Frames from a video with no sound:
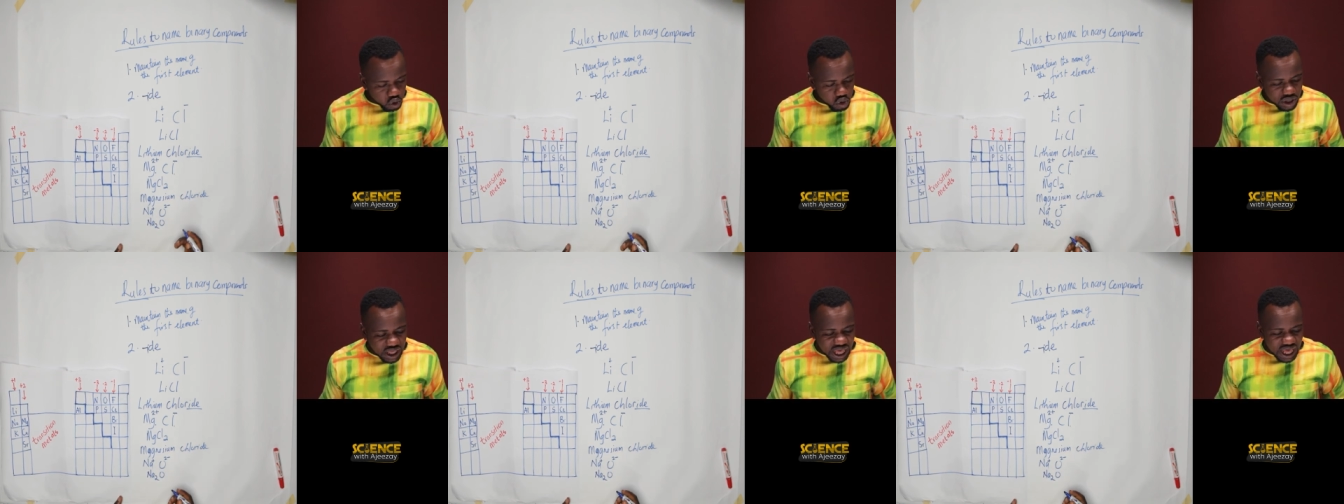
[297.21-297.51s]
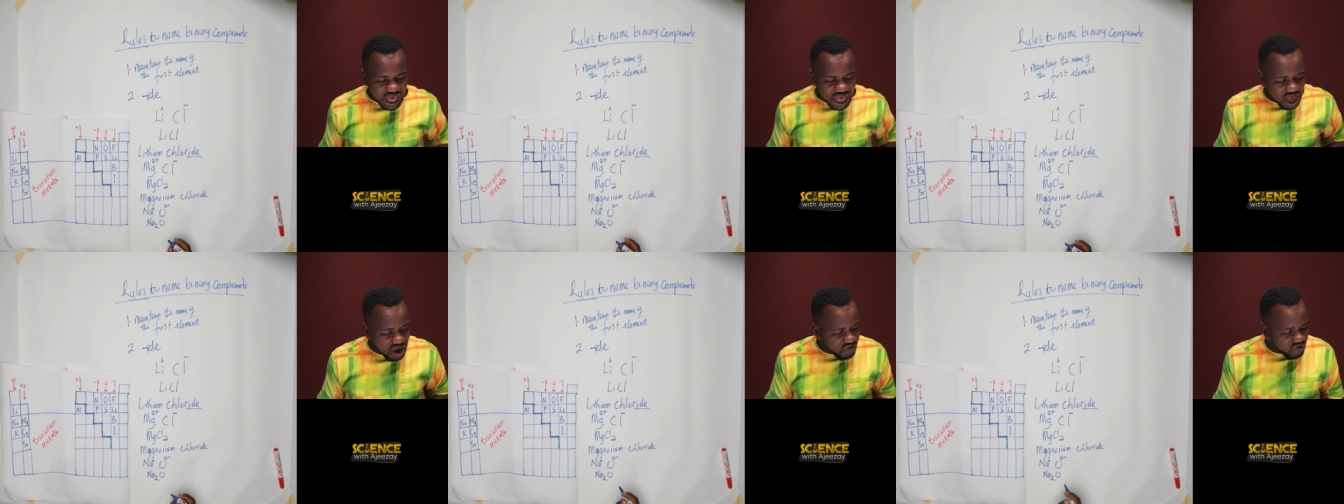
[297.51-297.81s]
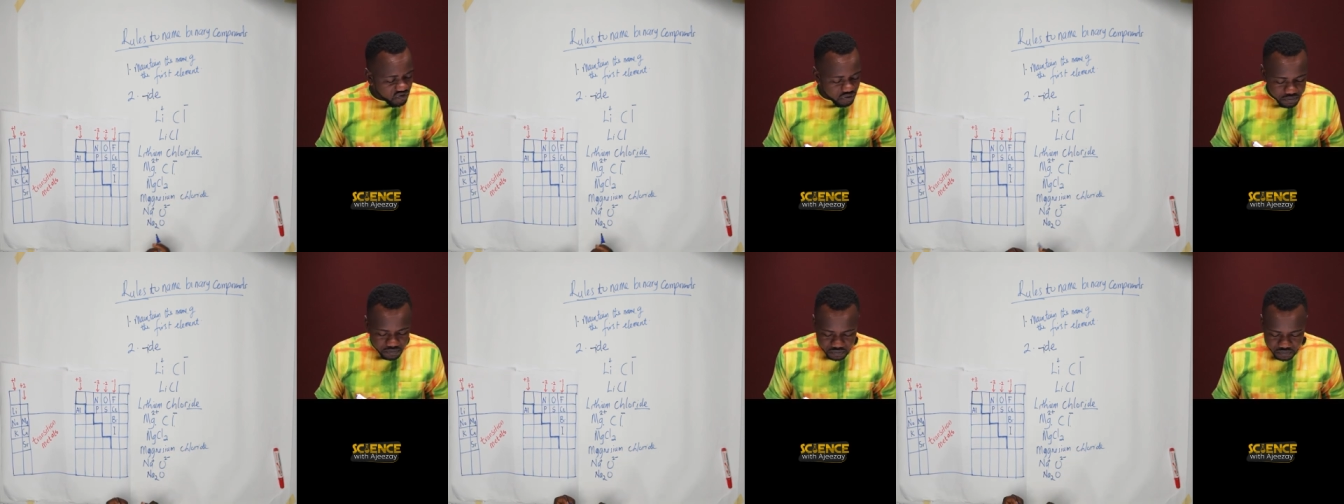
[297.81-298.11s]
You can
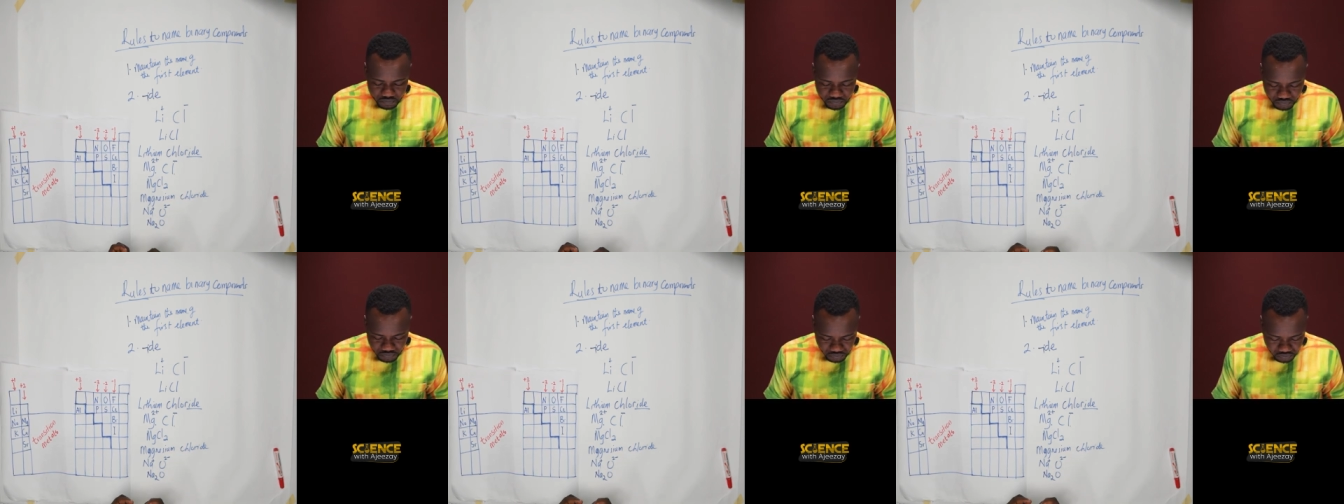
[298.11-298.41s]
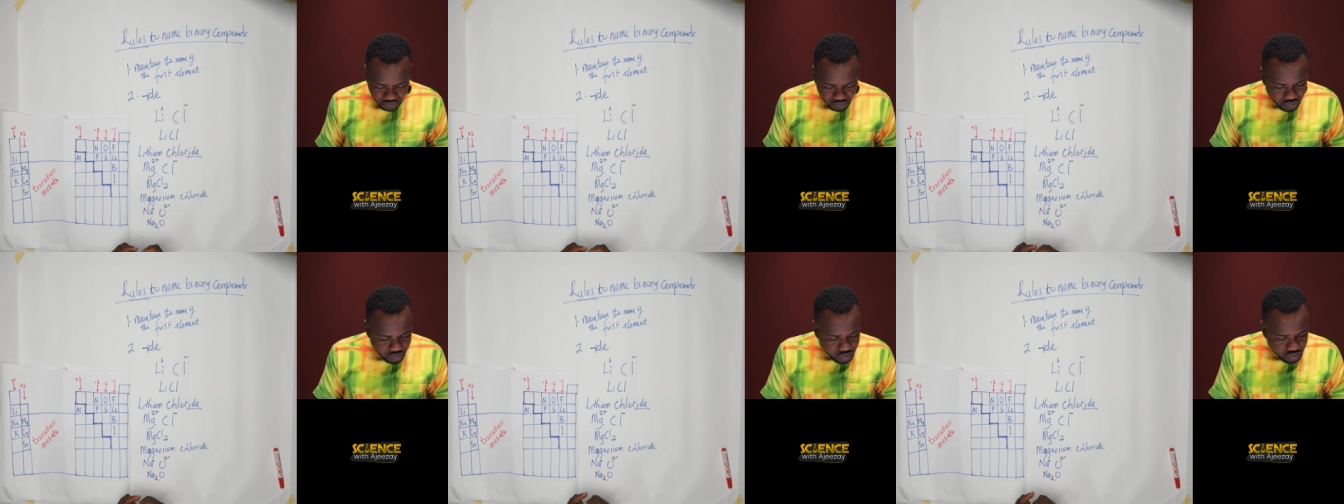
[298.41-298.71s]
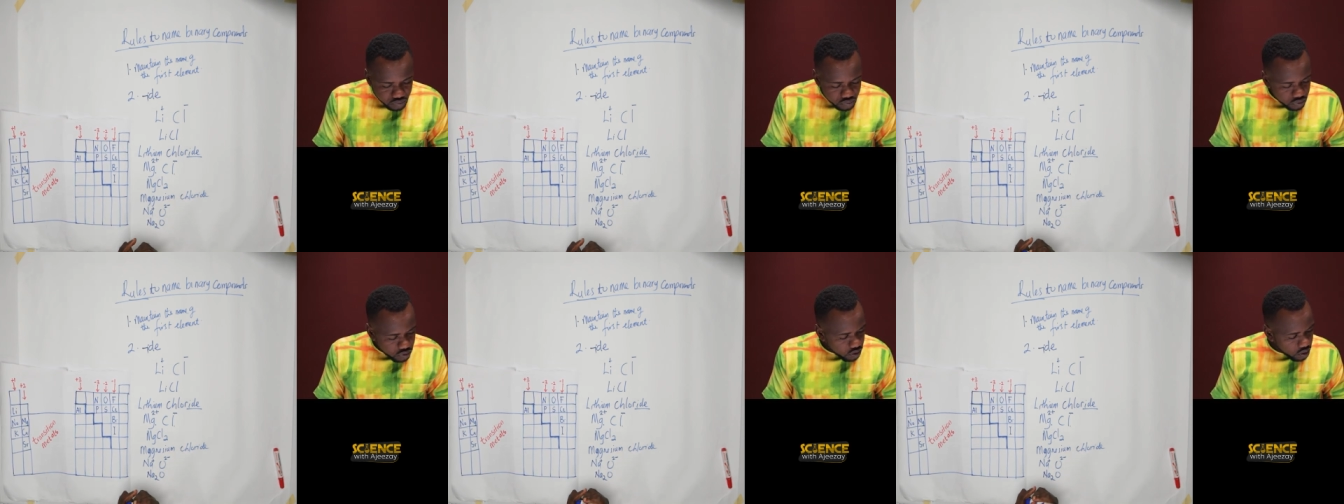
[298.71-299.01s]
have
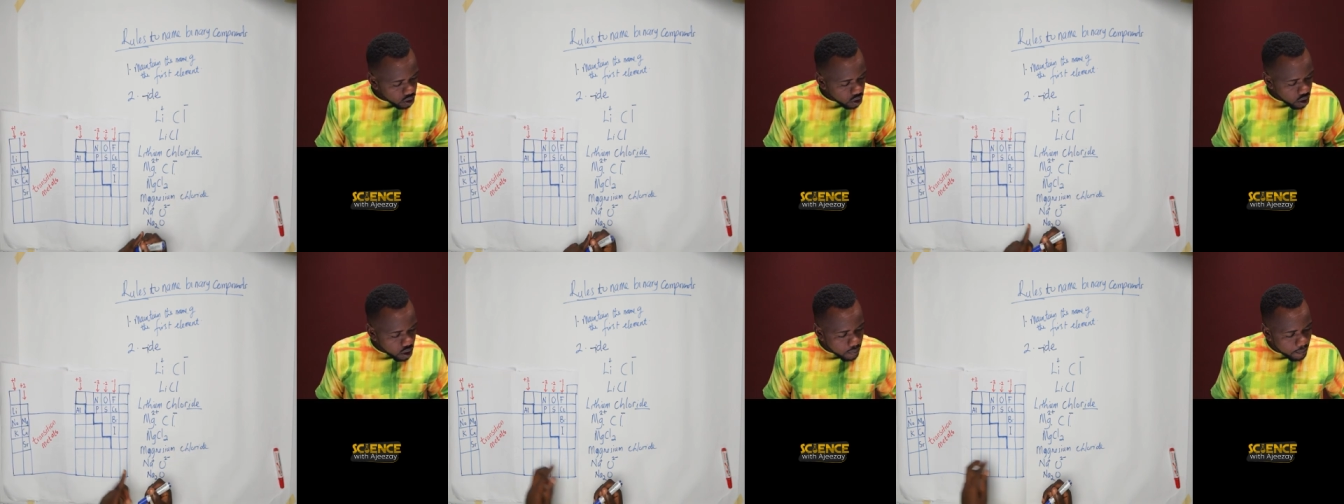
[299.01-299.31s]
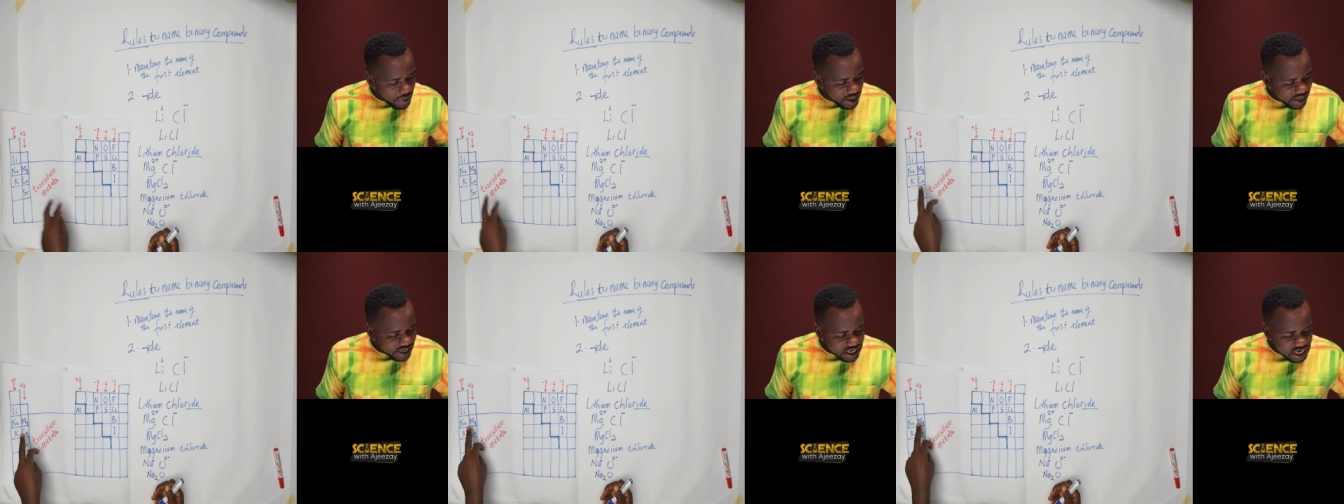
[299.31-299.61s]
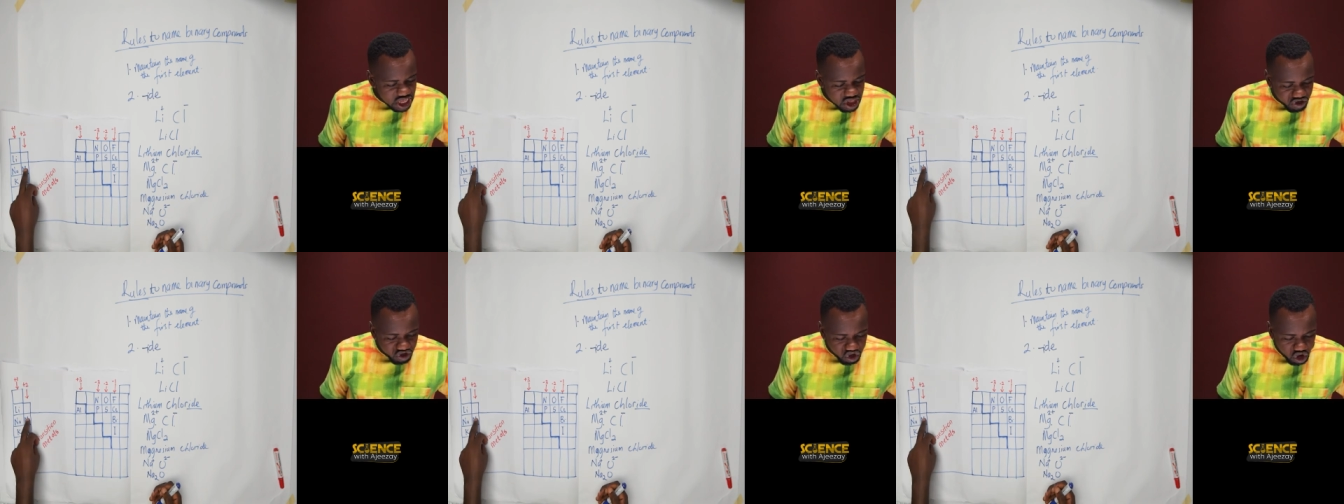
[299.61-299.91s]

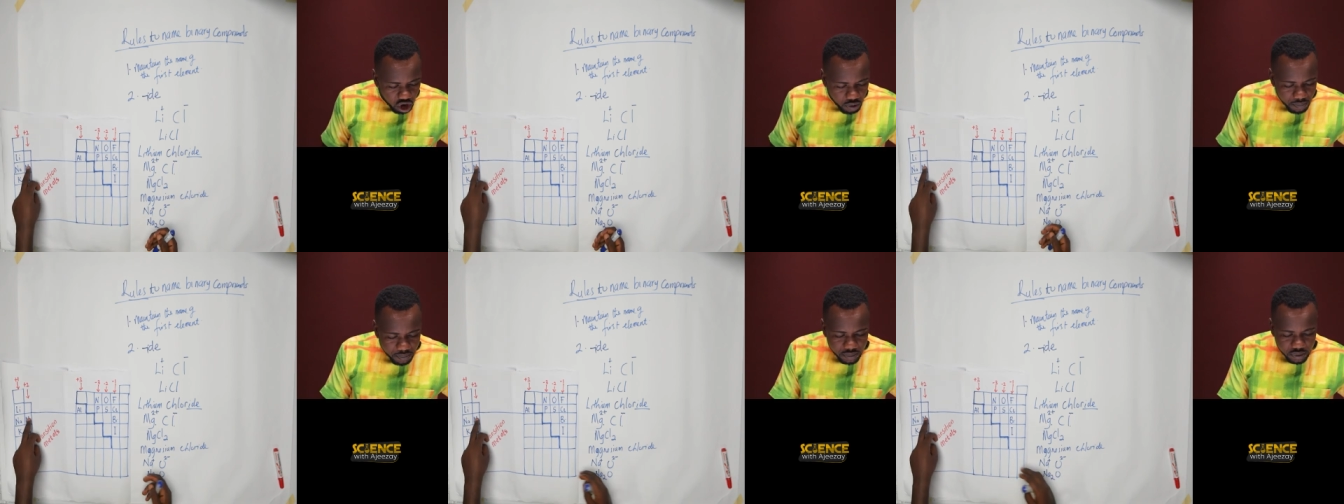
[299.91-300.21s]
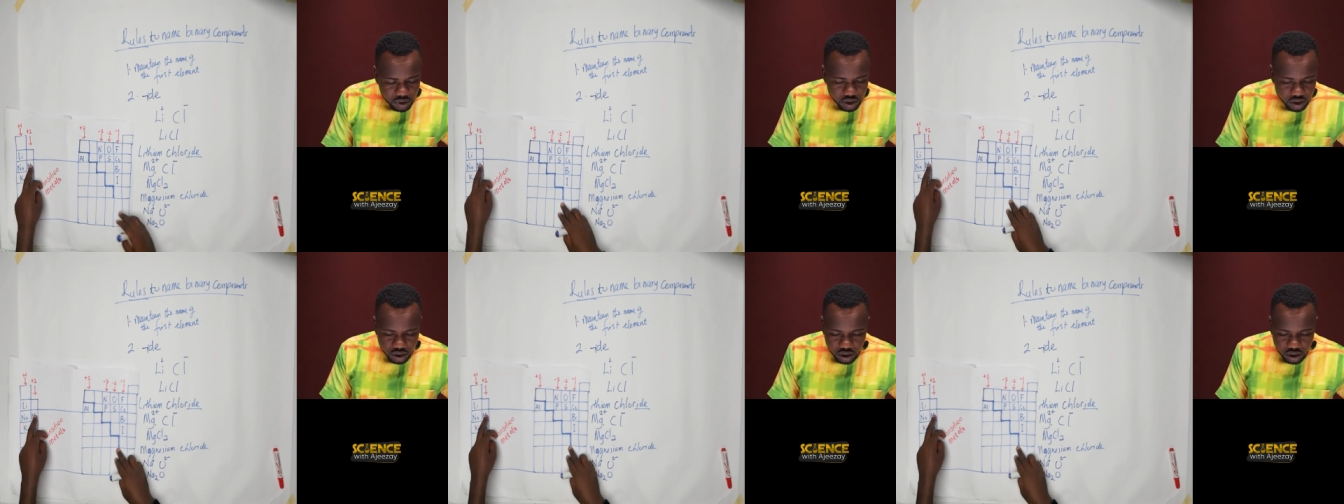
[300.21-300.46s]
magnesium,